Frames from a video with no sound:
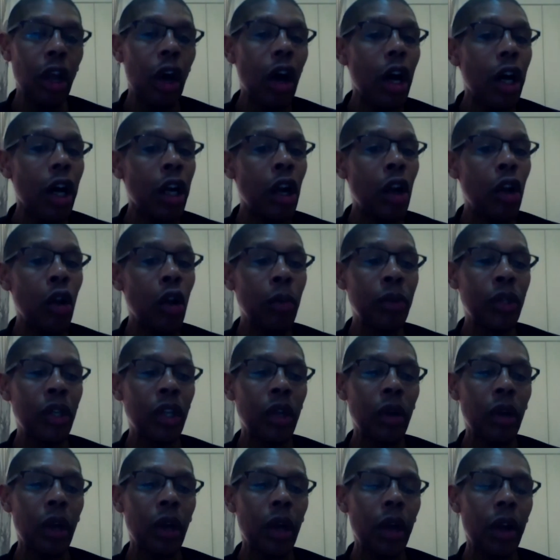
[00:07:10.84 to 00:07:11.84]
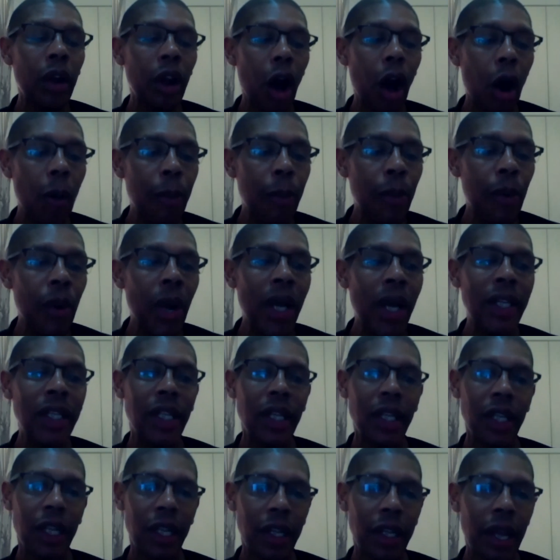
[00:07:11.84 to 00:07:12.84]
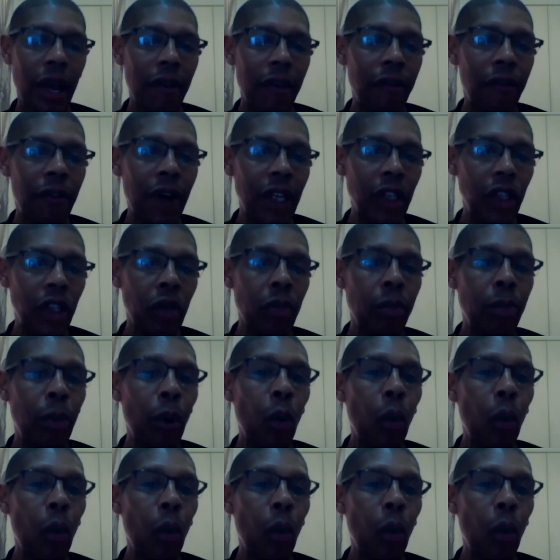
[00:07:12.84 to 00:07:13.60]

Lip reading: lot of clubs are operating in that fashion,